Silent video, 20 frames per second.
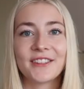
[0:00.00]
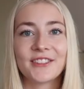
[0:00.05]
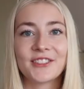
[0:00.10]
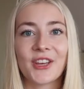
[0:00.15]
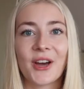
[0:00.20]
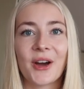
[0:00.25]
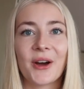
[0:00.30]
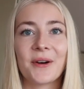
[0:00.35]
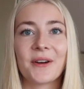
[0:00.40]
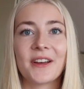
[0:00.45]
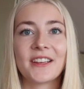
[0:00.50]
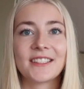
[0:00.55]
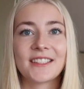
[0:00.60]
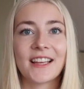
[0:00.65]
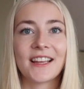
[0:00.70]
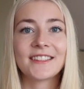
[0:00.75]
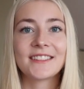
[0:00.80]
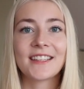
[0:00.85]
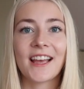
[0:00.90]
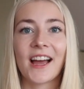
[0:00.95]
So
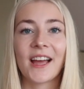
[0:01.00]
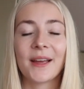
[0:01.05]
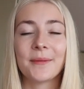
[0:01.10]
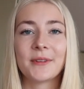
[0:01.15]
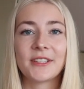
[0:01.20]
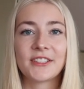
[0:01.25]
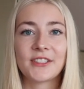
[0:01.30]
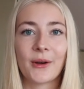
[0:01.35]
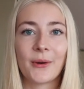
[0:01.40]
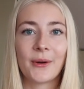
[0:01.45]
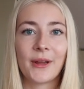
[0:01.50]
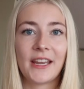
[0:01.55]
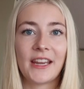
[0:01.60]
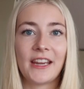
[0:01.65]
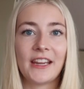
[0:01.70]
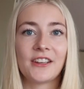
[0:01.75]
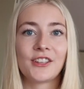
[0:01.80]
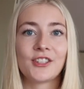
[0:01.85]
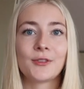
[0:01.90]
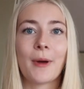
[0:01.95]
since I'm sewing
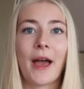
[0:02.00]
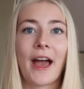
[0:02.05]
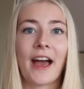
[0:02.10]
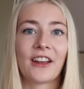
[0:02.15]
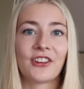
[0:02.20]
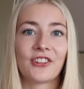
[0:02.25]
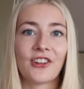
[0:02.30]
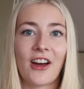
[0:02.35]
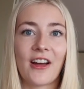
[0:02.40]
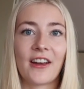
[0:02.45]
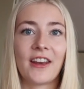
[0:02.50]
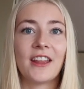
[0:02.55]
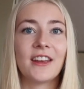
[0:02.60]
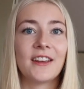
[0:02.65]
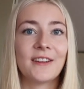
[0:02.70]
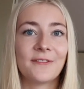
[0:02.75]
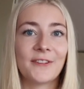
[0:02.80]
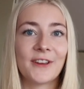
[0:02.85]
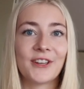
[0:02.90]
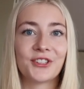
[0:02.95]
each patch on
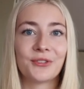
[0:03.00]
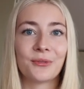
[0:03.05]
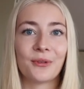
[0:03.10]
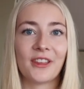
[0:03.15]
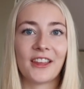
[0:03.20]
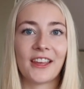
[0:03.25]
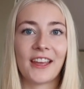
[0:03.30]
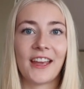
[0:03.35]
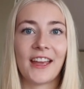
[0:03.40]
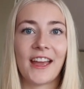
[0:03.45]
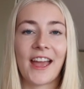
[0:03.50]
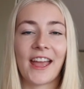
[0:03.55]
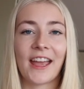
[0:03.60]
individually,